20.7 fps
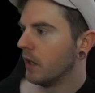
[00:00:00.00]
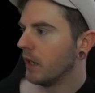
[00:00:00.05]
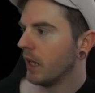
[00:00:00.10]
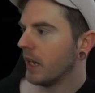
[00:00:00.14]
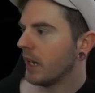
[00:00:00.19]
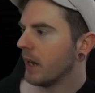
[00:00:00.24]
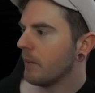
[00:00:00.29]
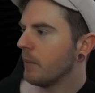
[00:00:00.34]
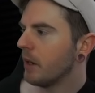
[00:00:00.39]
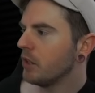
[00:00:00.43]

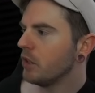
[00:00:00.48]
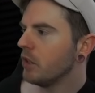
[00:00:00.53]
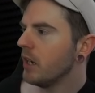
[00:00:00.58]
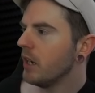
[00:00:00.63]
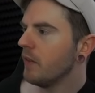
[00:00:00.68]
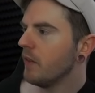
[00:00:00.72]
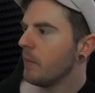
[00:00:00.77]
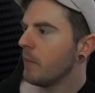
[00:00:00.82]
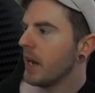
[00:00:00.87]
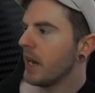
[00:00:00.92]
Like,
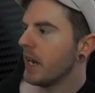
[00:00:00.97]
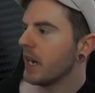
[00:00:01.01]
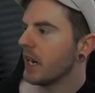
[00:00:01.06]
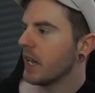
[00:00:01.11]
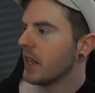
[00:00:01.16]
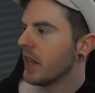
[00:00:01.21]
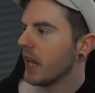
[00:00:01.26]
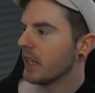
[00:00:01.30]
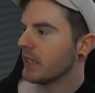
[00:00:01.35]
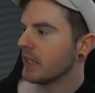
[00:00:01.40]
imagine even
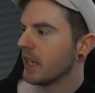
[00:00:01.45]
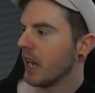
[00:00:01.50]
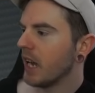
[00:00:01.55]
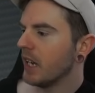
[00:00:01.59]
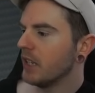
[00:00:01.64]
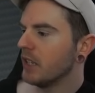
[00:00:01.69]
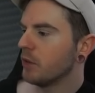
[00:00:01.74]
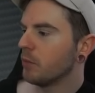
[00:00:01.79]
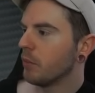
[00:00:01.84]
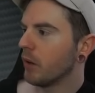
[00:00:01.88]
making it that
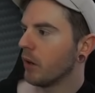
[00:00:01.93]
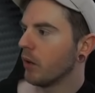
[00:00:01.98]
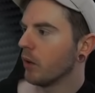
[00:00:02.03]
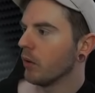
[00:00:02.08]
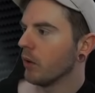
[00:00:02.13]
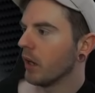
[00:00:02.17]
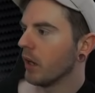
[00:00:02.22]
size, bro.